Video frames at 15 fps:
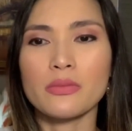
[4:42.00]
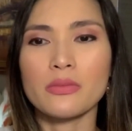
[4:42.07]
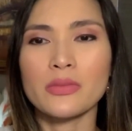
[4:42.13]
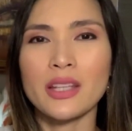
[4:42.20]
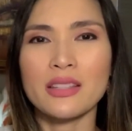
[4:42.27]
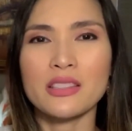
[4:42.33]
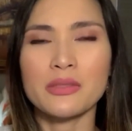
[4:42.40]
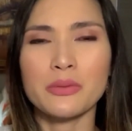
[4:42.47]

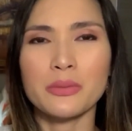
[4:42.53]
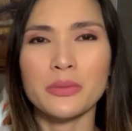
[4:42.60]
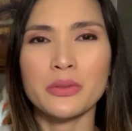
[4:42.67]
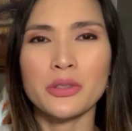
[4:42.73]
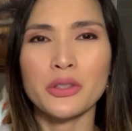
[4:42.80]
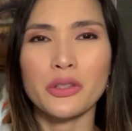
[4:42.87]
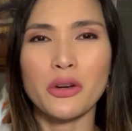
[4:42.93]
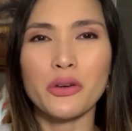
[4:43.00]
that's,
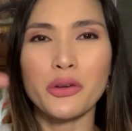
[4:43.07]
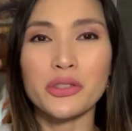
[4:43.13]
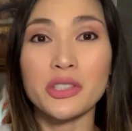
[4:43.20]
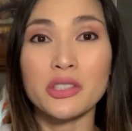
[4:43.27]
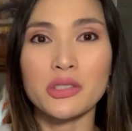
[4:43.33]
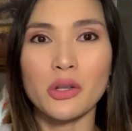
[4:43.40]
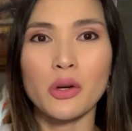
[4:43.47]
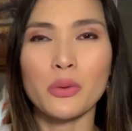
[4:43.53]
you know, because
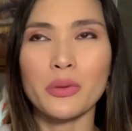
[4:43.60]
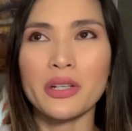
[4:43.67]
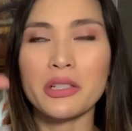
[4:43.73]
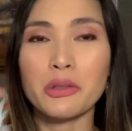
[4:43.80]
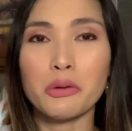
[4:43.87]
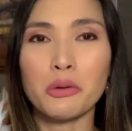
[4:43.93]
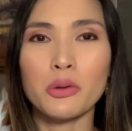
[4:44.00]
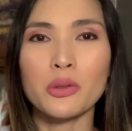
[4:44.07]
it's
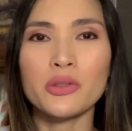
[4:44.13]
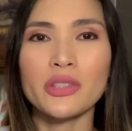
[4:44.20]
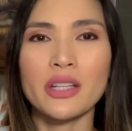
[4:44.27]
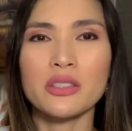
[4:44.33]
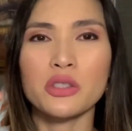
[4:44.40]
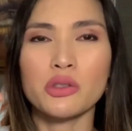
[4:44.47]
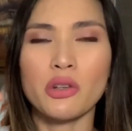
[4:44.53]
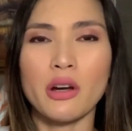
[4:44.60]
already old
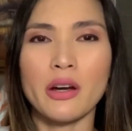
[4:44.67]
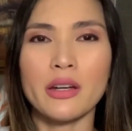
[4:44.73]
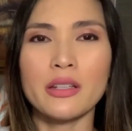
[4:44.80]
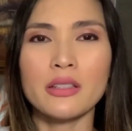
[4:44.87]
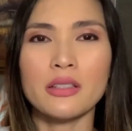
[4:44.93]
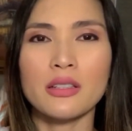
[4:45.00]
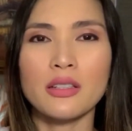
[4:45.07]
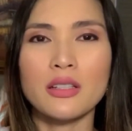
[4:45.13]
and dry,
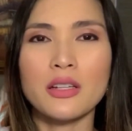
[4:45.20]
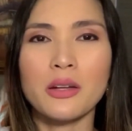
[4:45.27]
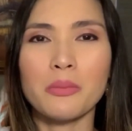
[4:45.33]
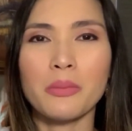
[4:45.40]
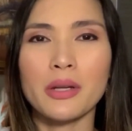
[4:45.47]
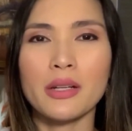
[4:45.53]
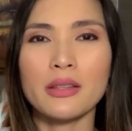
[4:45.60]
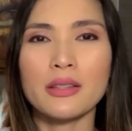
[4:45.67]

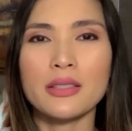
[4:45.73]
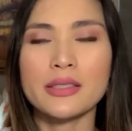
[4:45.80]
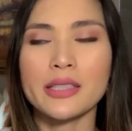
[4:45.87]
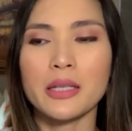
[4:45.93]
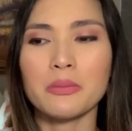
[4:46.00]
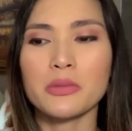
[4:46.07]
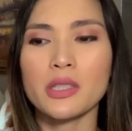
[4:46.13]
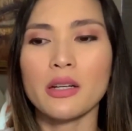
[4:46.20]
but at the
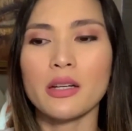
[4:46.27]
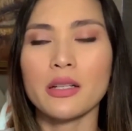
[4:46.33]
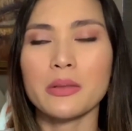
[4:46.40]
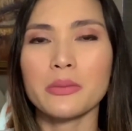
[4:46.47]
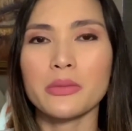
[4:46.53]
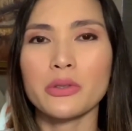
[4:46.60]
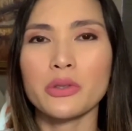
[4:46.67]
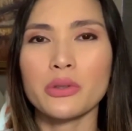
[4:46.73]
same
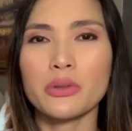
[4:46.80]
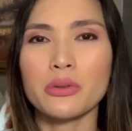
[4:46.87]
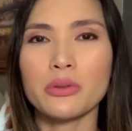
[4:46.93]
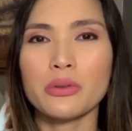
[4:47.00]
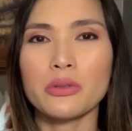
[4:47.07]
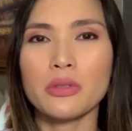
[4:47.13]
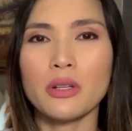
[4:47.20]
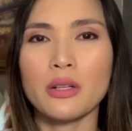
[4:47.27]
time
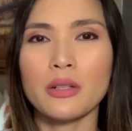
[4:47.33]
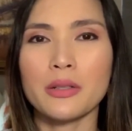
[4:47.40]
you